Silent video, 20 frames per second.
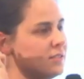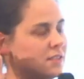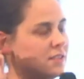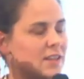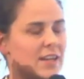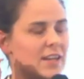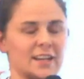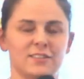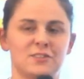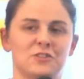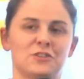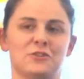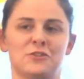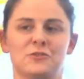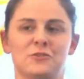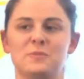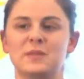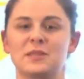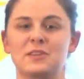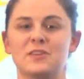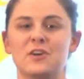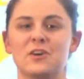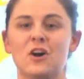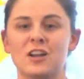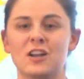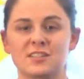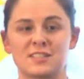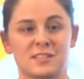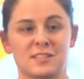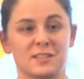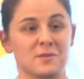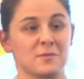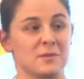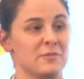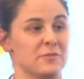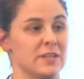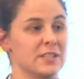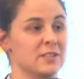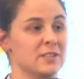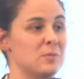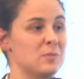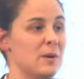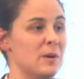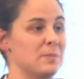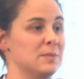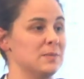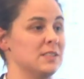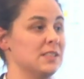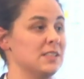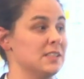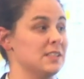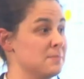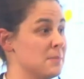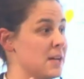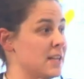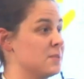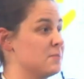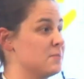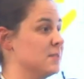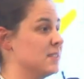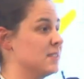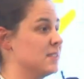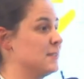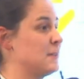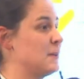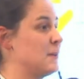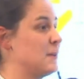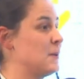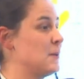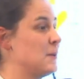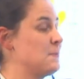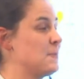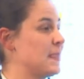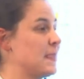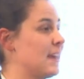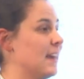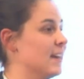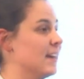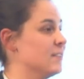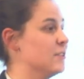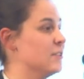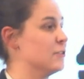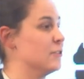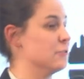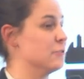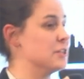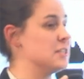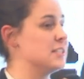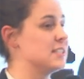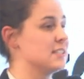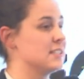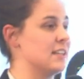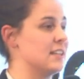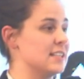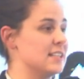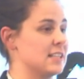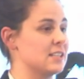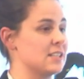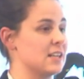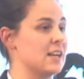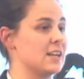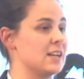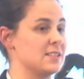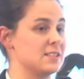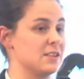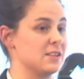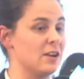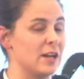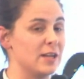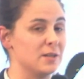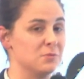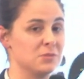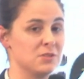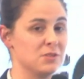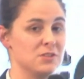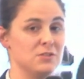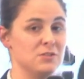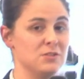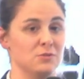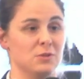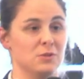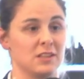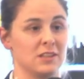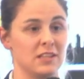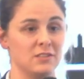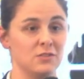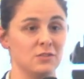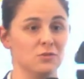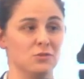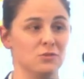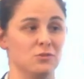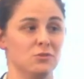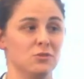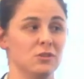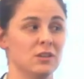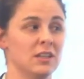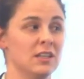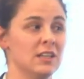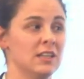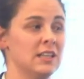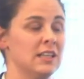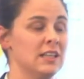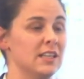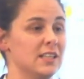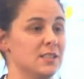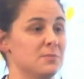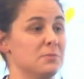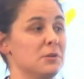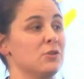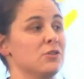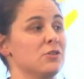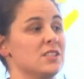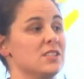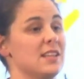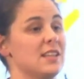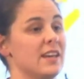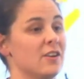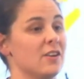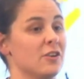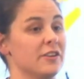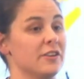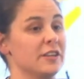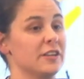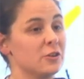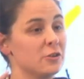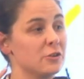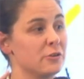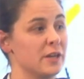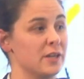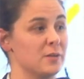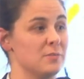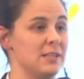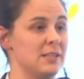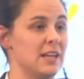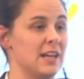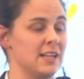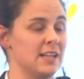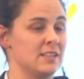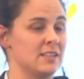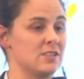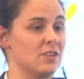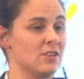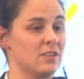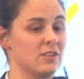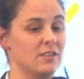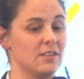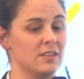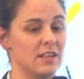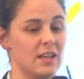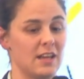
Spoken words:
I don't know, but the hardest thing about rental property is management. And the reason SHIs are able to do what they do is because they are incredibly hands-on.